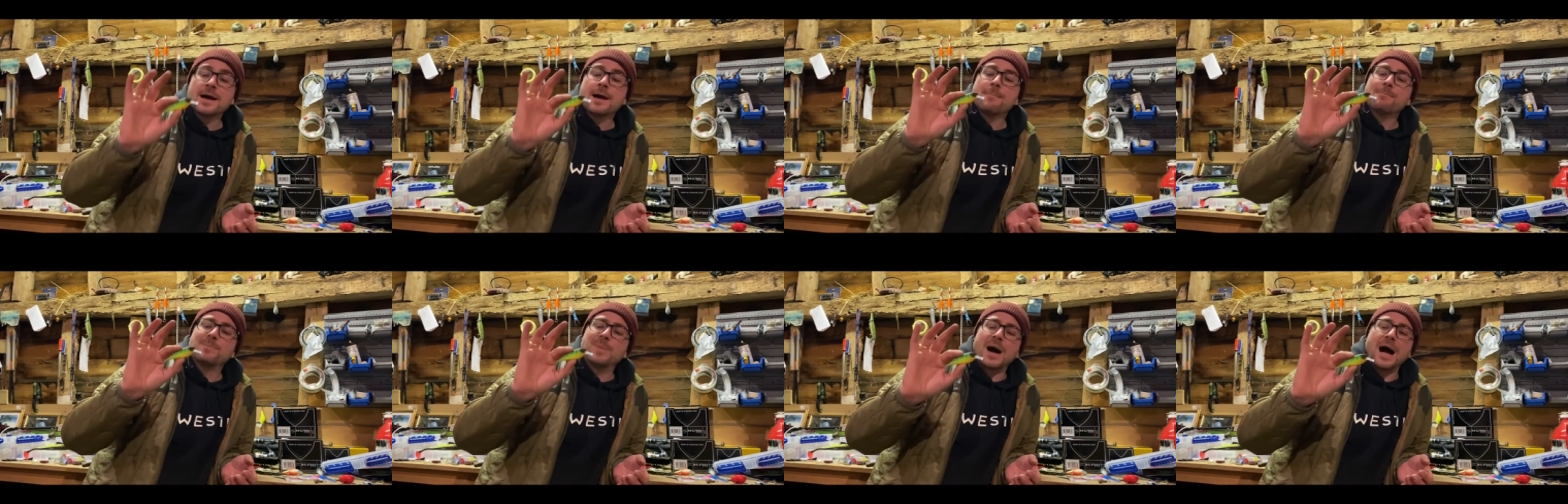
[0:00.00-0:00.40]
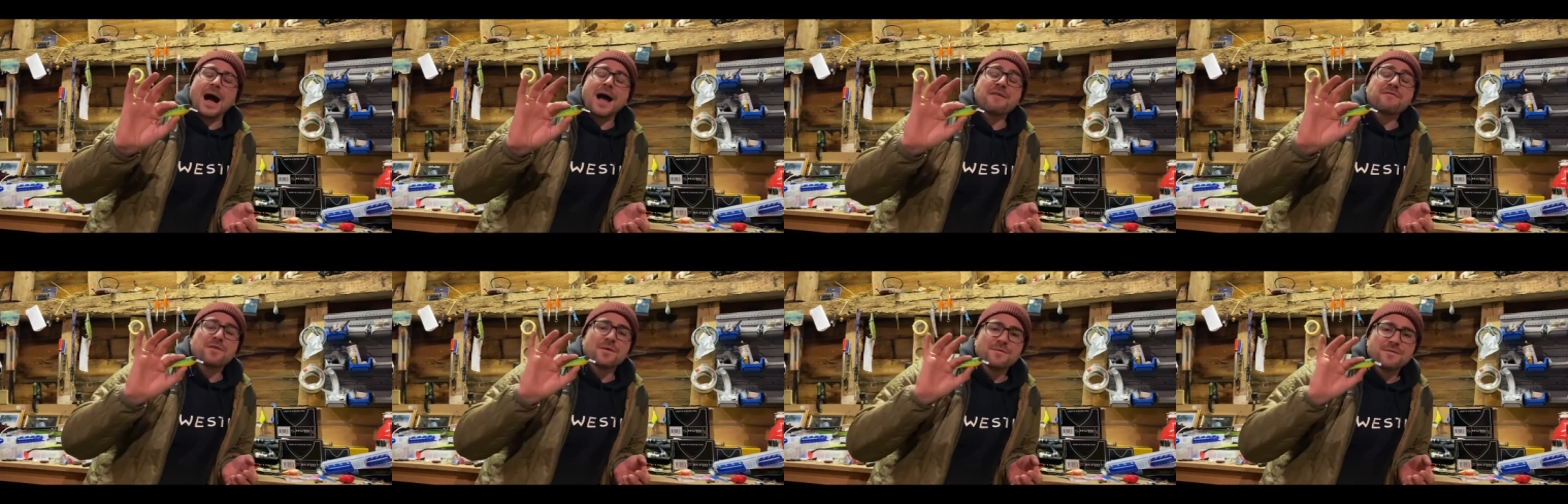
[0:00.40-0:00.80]

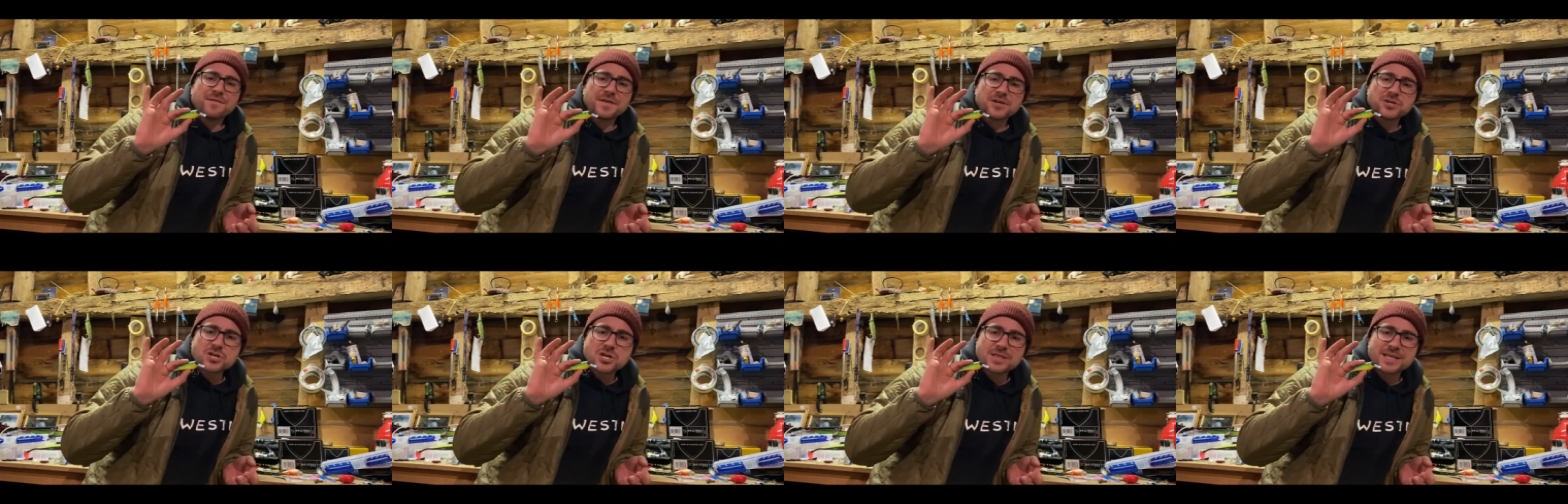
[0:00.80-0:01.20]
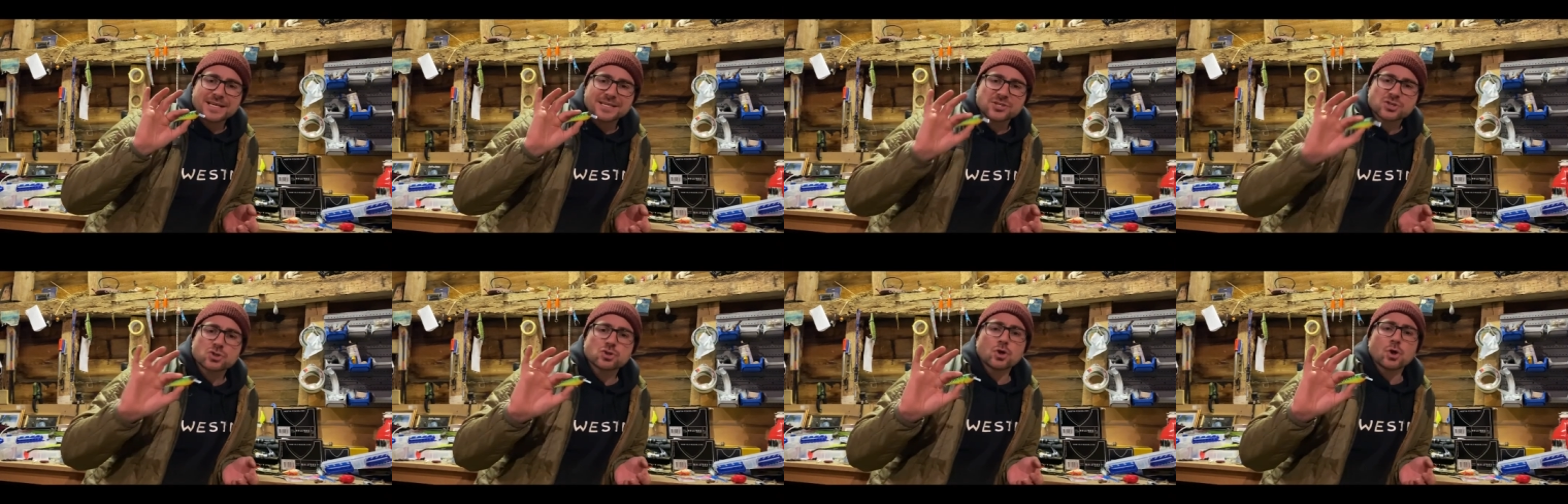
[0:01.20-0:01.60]
But if I'm fishing
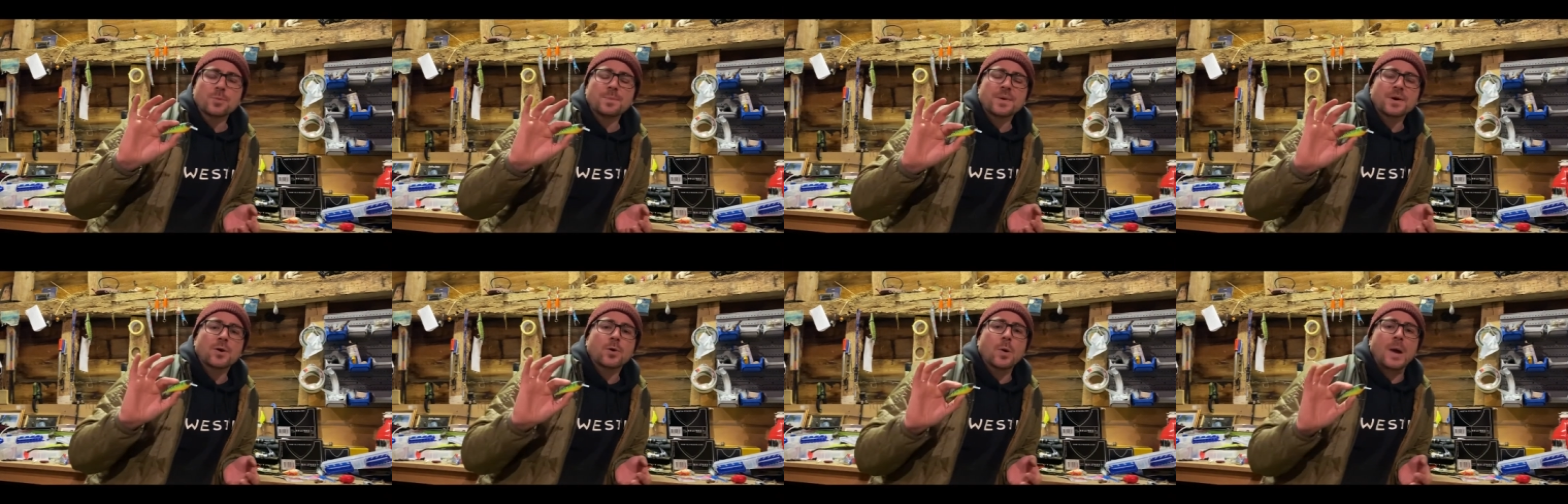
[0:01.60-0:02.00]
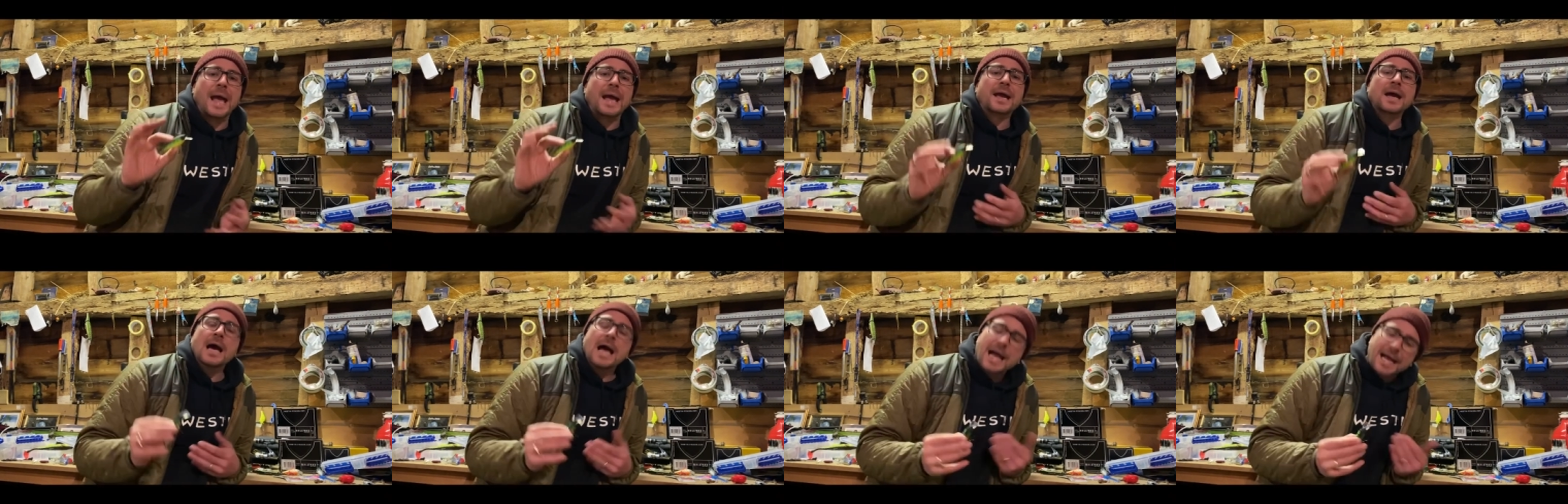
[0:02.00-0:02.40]
this super
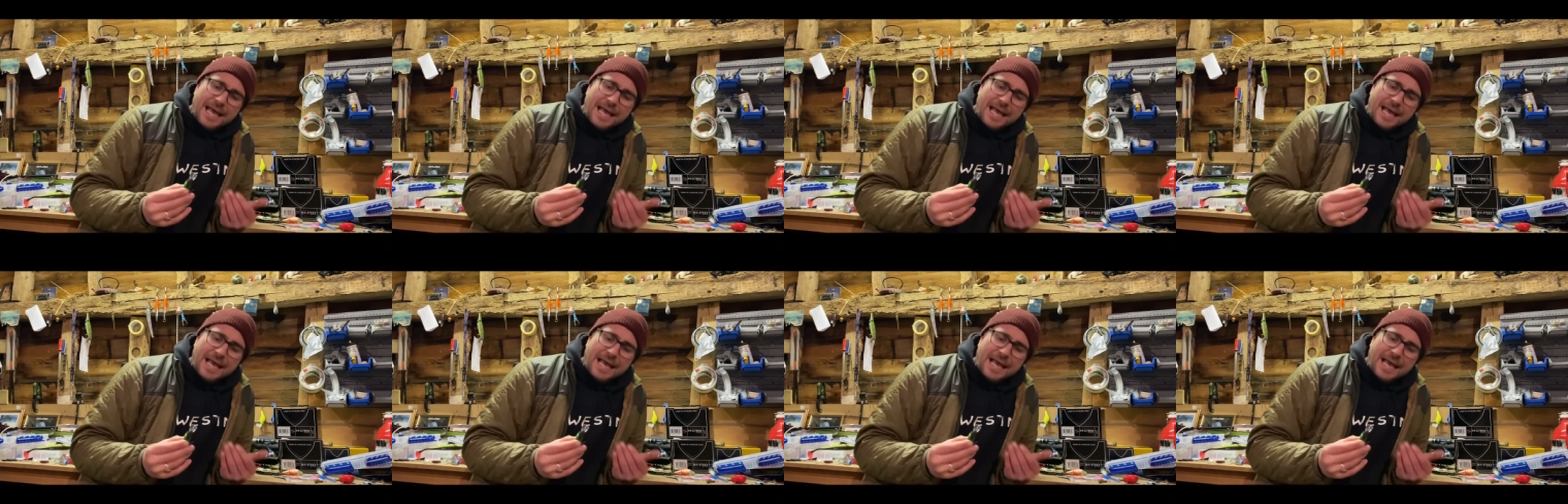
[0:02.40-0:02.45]
quick,